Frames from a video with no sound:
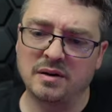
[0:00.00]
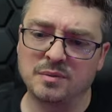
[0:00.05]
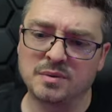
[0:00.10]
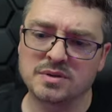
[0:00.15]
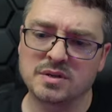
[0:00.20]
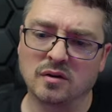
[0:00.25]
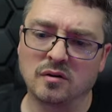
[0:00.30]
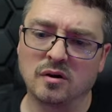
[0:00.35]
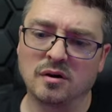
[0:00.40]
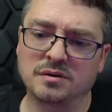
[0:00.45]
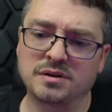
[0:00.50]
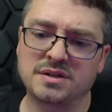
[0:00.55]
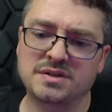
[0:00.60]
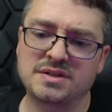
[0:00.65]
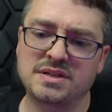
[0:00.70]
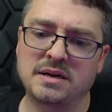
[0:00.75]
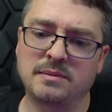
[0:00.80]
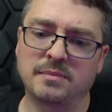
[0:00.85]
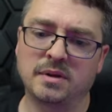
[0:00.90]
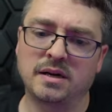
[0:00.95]
It was along the
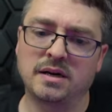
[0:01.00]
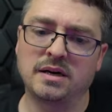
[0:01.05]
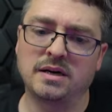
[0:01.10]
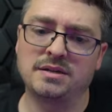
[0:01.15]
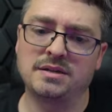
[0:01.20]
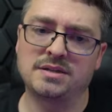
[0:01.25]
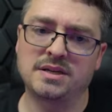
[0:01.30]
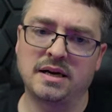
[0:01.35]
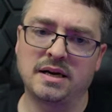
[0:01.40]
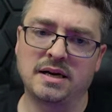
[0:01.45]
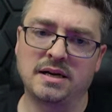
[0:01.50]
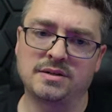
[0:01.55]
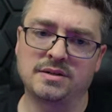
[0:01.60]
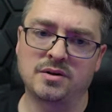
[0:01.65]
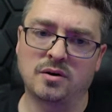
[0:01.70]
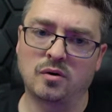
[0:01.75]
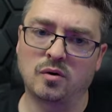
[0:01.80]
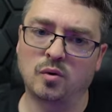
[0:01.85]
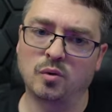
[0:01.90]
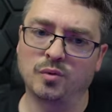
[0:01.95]
same lines as
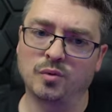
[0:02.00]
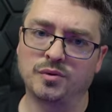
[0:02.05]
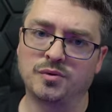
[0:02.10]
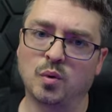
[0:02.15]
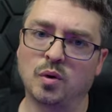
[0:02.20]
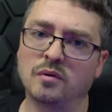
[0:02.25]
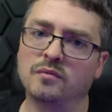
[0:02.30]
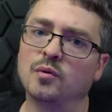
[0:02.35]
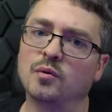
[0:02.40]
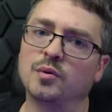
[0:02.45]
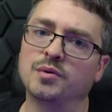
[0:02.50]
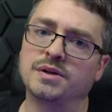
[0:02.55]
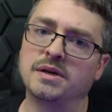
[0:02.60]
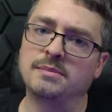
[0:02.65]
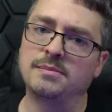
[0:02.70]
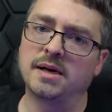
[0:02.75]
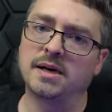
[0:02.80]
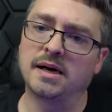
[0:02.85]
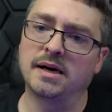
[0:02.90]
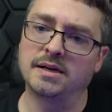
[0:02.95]
our old 12-volt
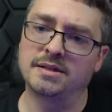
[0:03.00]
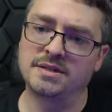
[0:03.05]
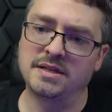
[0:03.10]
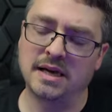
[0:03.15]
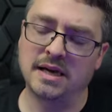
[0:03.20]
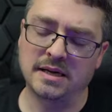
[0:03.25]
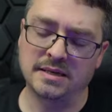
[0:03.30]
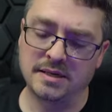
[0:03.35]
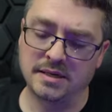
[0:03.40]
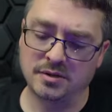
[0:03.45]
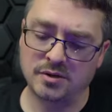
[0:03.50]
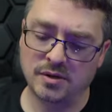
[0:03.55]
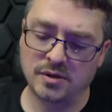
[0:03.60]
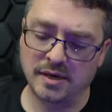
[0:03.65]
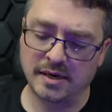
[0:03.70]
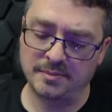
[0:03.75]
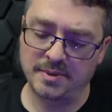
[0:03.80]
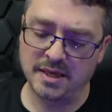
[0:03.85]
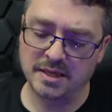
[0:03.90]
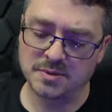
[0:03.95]
Demon Eyes, the idea of
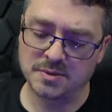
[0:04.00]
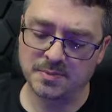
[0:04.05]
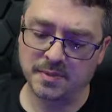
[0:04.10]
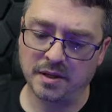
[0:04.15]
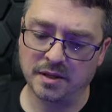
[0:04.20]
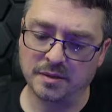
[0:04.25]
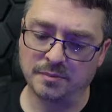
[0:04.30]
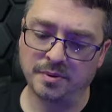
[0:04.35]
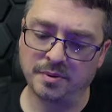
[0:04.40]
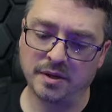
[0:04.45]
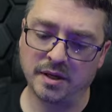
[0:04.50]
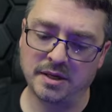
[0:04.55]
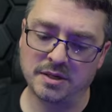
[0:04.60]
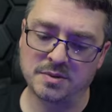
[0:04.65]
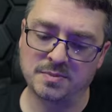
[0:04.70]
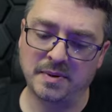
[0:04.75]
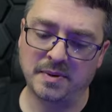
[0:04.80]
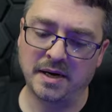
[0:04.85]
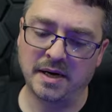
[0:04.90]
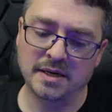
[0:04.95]
trying to be as plug-and-play
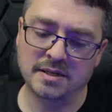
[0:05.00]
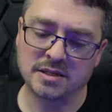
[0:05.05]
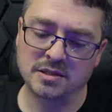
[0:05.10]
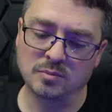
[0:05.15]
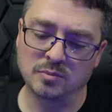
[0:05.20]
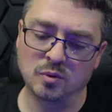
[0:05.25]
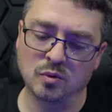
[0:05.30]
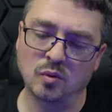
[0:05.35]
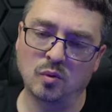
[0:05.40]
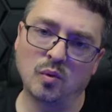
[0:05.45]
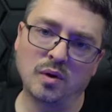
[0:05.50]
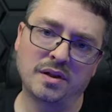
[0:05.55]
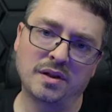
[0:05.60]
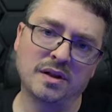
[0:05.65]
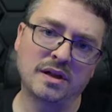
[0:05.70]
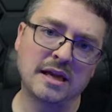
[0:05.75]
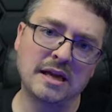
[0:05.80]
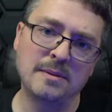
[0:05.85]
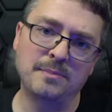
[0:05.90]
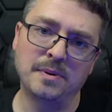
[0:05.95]
as possible
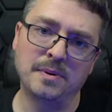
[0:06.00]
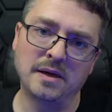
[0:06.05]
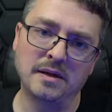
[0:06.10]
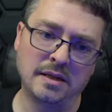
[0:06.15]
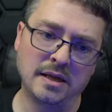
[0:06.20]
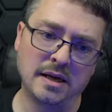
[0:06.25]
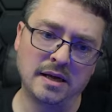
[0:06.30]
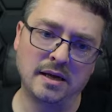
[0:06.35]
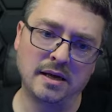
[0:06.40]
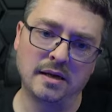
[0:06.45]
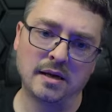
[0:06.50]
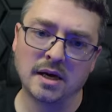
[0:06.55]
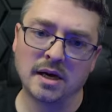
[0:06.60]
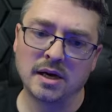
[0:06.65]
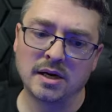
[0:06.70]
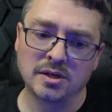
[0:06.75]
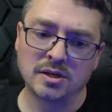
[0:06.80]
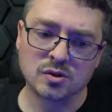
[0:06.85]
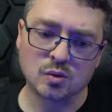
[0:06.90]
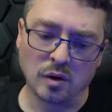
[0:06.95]
with keeping the
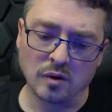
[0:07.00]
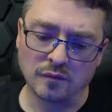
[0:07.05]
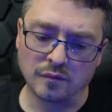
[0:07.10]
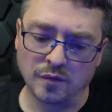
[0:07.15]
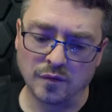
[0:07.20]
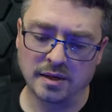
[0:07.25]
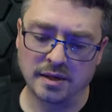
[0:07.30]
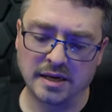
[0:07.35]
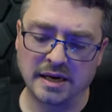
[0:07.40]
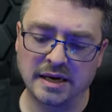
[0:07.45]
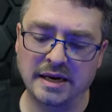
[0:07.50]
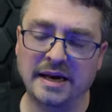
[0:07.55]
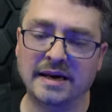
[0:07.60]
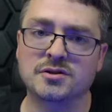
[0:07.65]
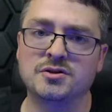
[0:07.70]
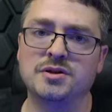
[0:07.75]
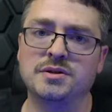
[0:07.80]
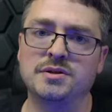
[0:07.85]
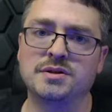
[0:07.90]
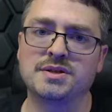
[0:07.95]
12-volt
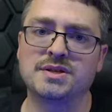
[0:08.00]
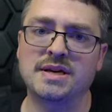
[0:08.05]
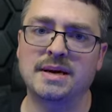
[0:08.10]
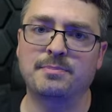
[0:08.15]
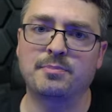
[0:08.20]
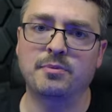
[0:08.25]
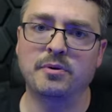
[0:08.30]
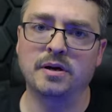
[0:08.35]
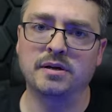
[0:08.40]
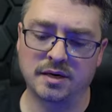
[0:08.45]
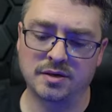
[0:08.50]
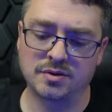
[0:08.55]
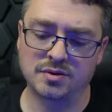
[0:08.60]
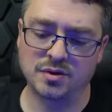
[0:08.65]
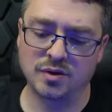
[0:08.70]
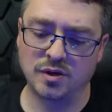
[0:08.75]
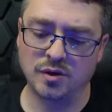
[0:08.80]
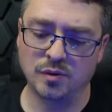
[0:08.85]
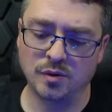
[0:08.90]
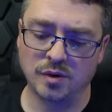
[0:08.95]
connection separate
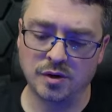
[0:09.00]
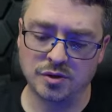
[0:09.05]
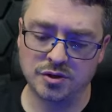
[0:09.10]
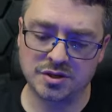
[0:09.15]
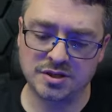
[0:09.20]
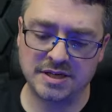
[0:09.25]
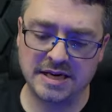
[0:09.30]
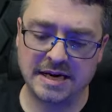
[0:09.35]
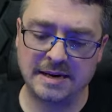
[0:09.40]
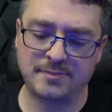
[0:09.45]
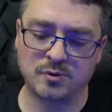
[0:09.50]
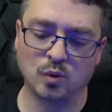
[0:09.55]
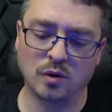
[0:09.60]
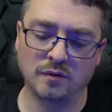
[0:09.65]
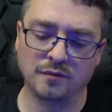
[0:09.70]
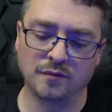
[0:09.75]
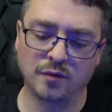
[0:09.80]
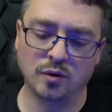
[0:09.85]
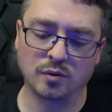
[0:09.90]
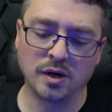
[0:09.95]
so that you could just tap
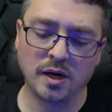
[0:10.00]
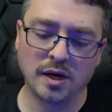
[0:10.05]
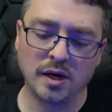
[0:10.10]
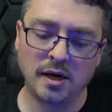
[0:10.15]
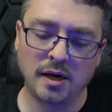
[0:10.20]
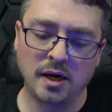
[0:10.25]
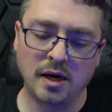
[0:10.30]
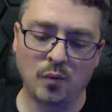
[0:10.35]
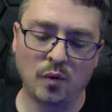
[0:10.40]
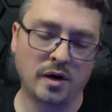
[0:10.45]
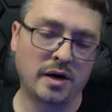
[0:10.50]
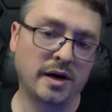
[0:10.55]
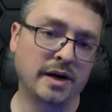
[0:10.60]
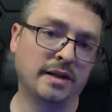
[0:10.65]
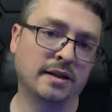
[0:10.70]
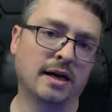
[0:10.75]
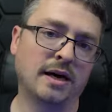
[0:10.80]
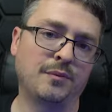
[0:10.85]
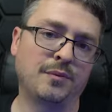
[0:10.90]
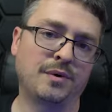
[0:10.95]
12-volt and run it
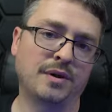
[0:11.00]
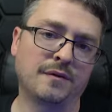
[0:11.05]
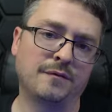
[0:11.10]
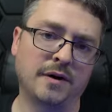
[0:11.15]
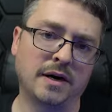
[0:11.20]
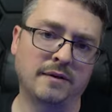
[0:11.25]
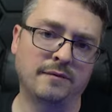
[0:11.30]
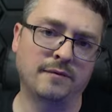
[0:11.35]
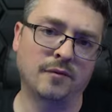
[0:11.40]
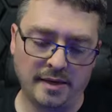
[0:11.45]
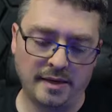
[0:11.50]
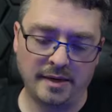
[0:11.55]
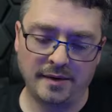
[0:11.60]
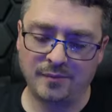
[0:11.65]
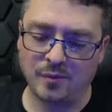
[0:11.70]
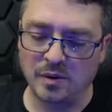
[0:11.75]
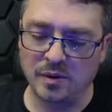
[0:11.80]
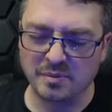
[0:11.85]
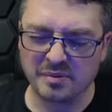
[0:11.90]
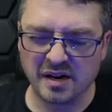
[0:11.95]
in line with the 5-volt.
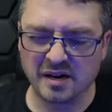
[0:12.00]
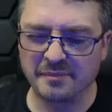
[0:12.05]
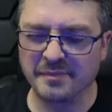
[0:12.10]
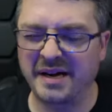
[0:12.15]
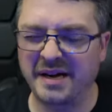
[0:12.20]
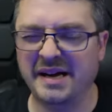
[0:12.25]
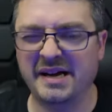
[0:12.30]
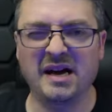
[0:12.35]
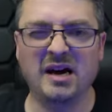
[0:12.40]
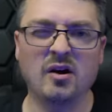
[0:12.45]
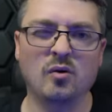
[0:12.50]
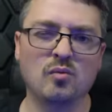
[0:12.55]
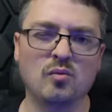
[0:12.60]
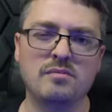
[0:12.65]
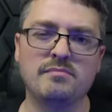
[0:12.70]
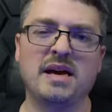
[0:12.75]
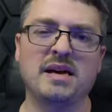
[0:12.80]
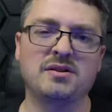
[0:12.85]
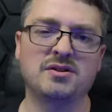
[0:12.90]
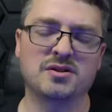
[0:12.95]
If we bring them back out, we
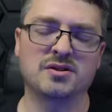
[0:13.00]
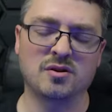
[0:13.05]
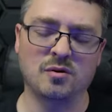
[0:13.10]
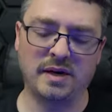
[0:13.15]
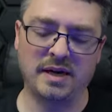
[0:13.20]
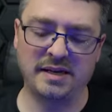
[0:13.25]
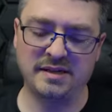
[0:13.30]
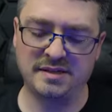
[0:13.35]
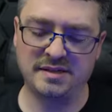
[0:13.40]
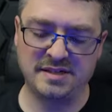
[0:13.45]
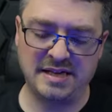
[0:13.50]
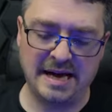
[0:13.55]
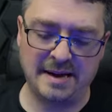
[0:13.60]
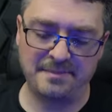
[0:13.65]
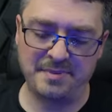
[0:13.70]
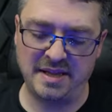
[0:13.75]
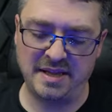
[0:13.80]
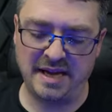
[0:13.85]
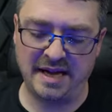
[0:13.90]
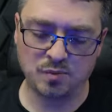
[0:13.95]
may just go ahead and
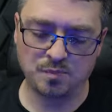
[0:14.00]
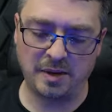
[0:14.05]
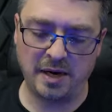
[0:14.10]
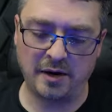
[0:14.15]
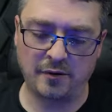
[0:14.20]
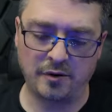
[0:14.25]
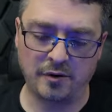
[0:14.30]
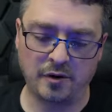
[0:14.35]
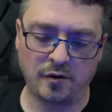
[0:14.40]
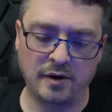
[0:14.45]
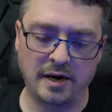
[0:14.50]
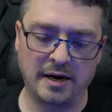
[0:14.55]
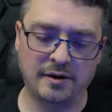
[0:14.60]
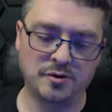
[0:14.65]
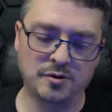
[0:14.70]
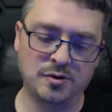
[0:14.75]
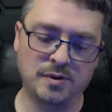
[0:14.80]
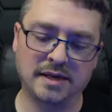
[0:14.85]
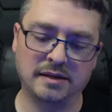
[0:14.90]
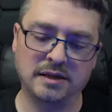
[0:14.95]
tap that power and
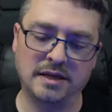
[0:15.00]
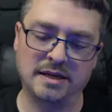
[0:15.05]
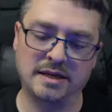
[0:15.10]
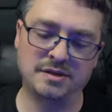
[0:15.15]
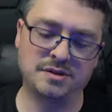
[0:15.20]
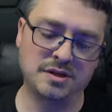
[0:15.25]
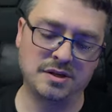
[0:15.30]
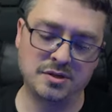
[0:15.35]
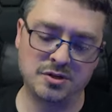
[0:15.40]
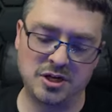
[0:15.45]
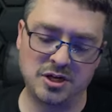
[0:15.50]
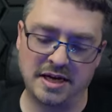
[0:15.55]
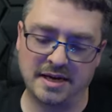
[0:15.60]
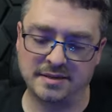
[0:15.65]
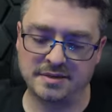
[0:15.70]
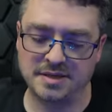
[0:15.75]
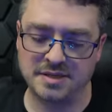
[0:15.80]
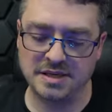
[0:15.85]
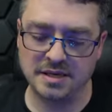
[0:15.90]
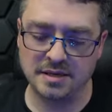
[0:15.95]
ground directly into the
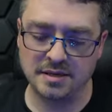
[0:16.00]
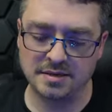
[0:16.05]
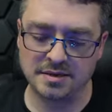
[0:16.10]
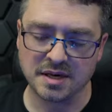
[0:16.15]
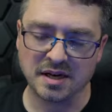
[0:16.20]
JSTs.